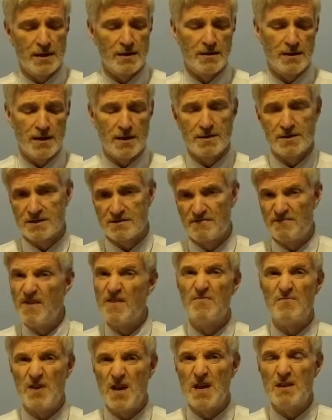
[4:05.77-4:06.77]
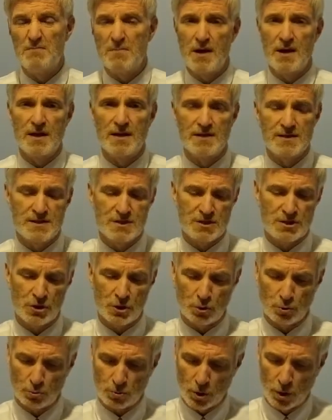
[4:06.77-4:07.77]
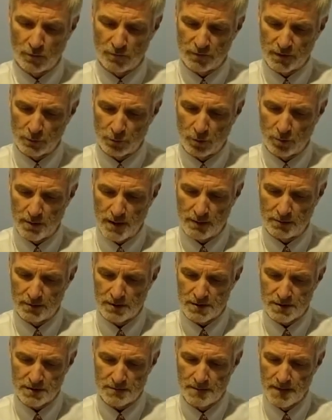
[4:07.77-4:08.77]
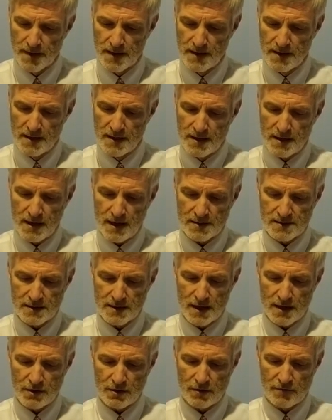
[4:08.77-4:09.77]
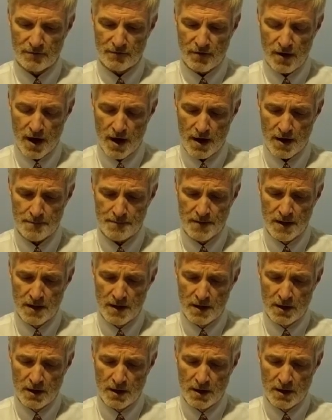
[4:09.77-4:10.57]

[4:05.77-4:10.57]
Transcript: and it's 15 minutes, so hopefully we'll be able to get together on Friday.